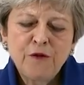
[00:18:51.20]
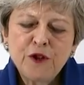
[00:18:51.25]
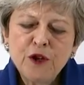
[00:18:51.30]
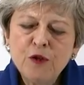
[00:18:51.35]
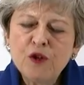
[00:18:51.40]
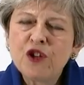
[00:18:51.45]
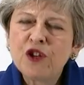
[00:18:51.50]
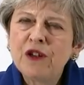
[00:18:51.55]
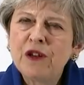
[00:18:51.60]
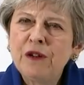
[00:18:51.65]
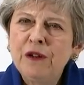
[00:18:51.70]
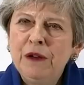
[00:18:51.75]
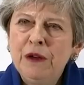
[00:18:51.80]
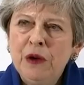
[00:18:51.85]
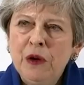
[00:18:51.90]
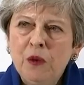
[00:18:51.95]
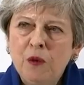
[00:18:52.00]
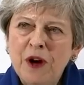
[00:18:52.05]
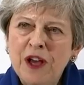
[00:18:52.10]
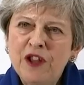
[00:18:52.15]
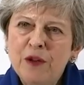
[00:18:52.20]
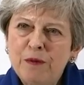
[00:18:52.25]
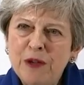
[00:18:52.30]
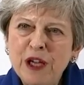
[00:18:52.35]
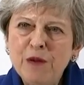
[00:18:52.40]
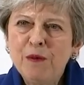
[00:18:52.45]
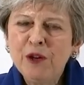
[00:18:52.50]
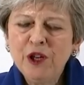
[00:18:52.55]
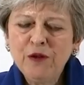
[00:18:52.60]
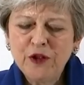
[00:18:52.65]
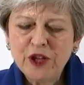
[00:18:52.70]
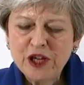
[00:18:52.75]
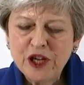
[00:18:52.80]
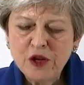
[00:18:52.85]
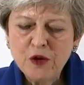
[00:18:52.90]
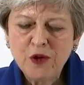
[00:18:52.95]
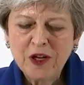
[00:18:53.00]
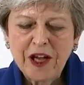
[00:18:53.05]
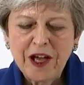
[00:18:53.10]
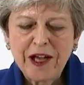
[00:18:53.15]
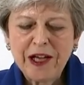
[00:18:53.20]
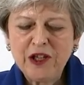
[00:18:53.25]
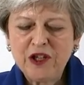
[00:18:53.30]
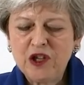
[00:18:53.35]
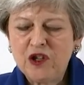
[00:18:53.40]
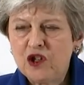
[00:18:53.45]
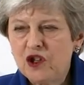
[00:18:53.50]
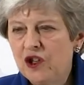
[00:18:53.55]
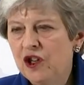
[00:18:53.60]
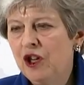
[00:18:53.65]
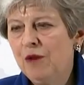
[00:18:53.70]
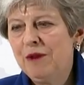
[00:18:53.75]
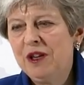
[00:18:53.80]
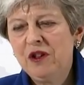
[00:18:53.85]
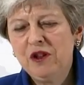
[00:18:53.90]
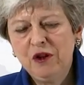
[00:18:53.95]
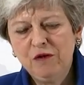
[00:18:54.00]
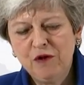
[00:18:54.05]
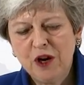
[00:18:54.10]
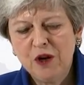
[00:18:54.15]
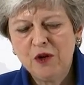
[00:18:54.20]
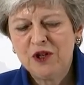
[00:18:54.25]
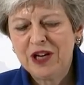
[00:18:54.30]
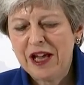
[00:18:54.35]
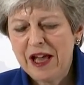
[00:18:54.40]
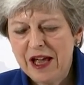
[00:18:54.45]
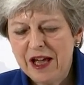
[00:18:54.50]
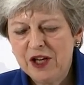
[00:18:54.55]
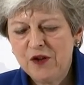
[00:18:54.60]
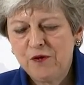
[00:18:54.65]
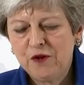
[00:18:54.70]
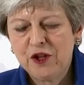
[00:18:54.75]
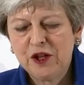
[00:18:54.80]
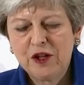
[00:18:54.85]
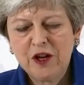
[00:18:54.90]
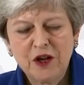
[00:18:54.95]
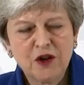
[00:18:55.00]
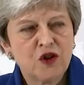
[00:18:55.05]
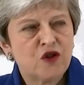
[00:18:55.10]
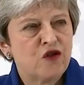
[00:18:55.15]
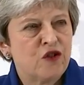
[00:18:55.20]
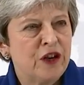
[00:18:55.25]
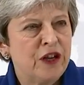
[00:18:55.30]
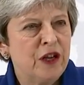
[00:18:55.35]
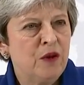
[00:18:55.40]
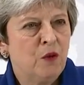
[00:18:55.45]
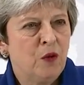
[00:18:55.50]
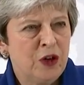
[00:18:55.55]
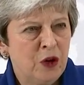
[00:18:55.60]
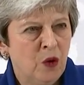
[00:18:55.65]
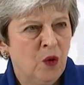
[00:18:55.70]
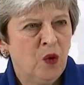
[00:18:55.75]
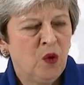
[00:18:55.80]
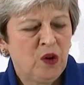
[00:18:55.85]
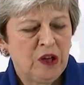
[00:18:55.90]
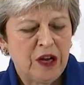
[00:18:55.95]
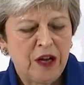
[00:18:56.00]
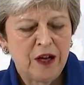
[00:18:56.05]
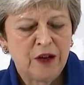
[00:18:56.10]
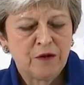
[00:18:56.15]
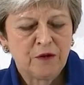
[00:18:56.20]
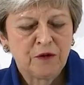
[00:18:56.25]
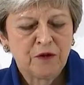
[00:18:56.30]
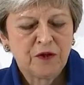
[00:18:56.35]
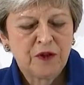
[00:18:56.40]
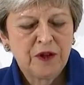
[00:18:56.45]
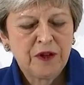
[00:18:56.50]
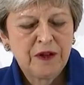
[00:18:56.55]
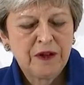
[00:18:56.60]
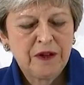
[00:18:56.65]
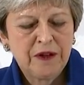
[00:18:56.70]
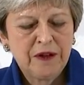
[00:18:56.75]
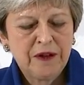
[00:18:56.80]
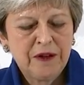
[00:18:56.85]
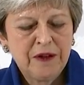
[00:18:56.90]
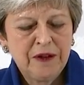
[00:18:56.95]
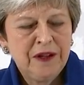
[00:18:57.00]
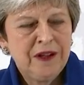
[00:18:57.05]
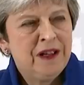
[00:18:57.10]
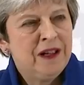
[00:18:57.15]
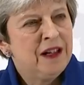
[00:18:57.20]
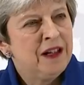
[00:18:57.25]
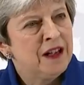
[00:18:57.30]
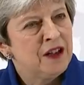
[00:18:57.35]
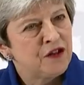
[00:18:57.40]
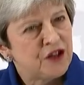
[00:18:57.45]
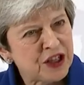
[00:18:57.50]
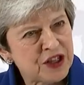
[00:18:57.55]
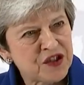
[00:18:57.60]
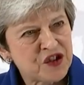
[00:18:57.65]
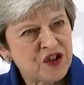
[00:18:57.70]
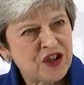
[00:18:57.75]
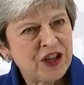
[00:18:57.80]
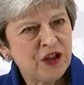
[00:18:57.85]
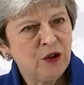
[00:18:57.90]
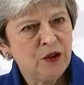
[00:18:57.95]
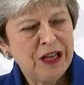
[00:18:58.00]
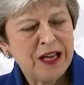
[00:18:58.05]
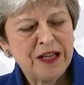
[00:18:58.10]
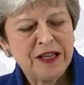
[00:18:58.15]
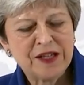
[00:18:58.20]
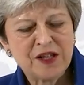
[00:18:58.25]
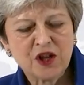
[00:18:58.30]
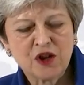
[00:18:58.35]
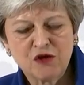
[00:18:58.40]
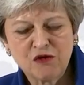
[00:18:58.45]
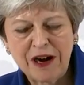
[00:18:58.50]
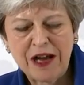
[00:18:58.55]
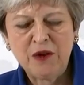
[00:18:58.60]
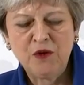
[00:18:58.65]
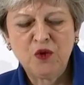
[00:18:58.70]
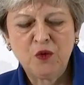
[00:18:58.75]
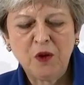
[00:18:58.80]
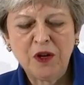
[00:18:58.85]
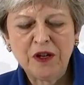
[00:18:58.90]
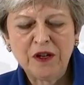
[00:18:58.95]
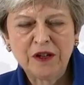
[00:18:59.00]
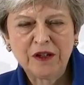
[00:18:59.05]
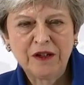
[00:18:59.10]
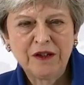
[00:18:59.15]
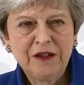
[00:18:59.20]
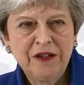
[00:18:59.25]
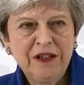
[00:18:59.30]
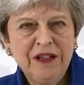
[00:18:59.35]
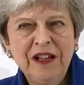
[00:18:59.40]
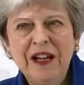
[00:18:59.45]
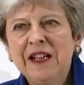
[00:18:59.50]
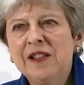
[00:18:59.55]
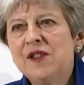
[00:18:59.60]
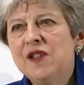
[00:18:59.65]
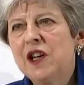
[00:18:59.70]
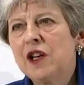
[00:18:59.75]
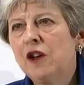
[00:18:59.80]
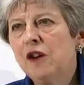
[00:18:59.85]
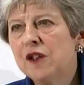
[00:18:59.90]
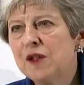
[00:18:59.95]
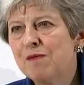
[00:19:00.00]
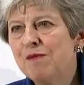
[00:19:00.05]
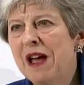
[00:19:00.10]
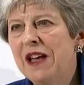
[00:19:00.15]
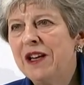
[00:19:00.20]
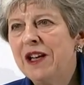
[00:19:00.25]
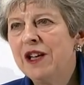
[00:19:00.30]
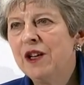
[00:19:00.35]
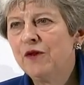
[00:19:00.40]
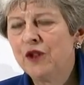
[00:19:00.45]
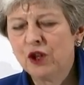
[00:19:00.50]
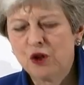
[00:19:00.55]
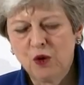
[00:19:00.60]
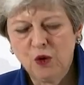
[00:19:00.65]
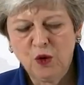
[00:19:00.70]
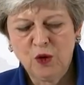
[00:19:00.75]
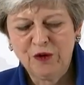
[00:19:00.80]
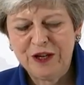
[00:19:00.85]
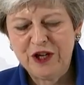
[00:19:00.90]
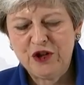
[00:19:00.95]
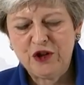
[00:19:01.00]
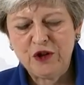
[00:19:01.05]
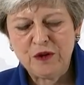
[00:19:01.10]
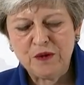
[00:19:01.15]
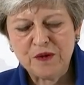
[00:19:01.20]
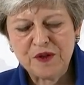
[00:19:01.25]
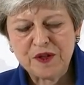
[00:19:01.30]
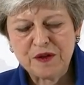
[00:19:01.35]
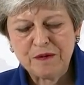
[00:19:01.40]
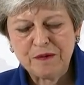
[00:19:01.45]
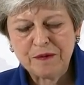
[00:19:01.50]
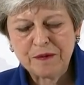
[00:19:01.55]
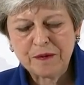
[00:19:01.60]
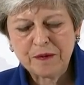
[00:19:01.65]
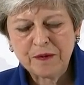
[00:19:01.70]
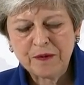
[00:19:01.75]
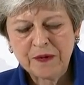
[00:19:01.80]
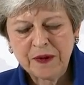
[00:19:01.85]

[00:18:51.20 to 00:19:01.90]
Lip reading: A future where the people of the UK determine the road ahead for the country we all love. This deal lays the groundwork and settles many of the core issues.